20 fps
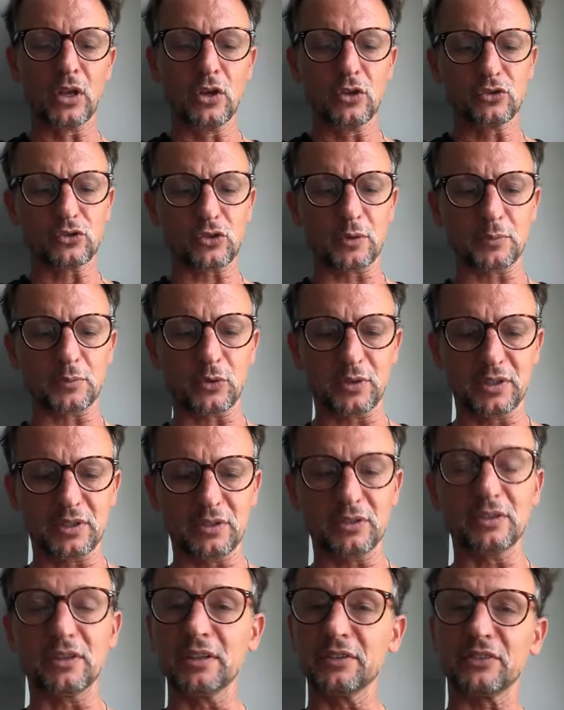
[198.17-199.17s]
So I'm going
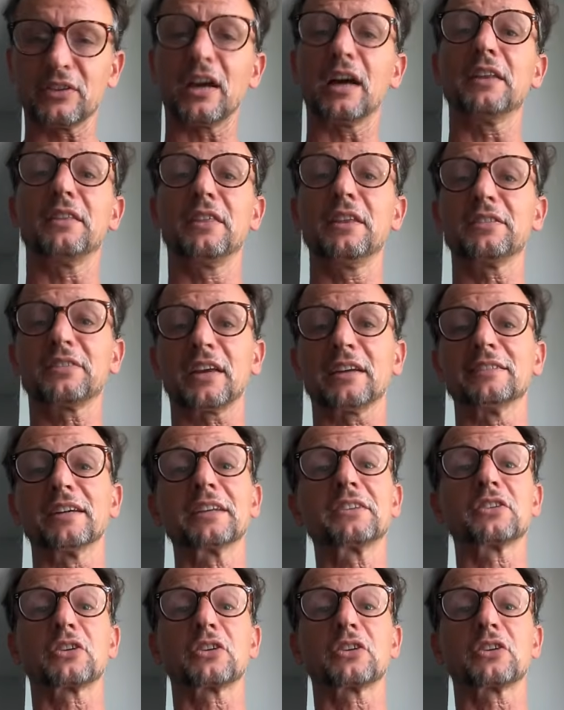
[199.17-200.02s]
to, this I like